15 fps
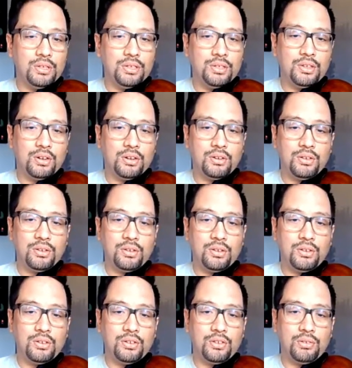start
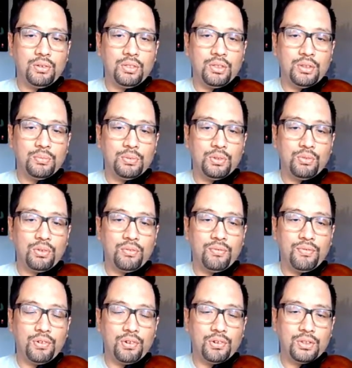doing this between
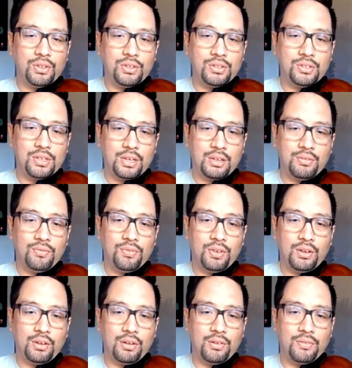first and second
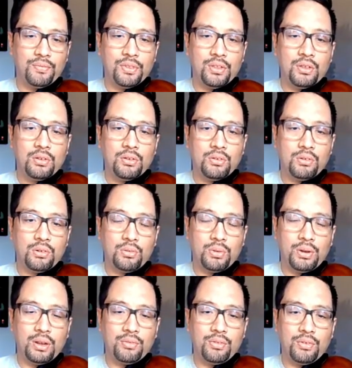finger, or
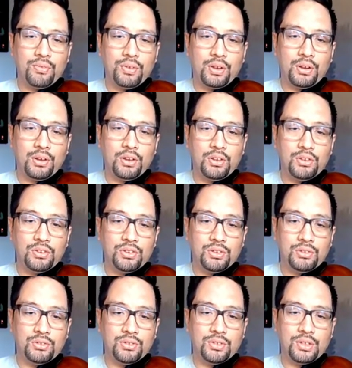whatever finger you
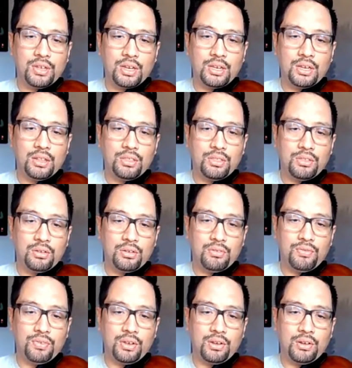choose, second and third
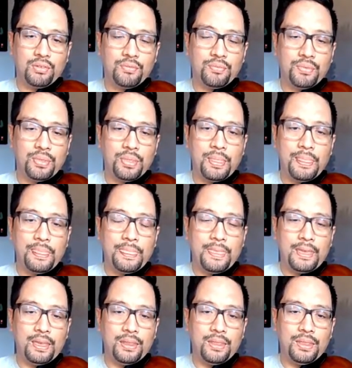finger,
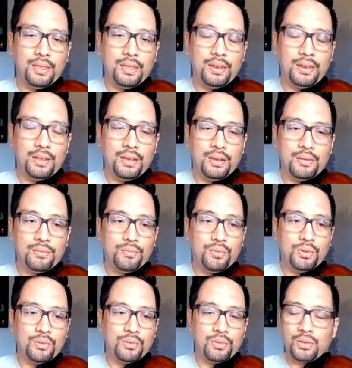and then
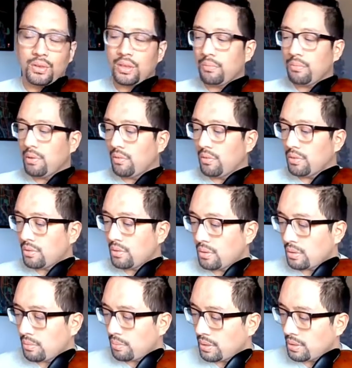we'll keep moving. So I'm
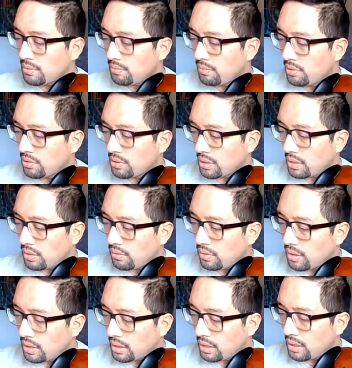going to play some music
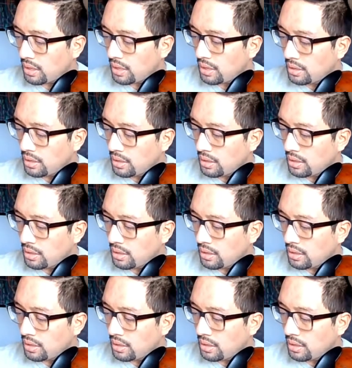again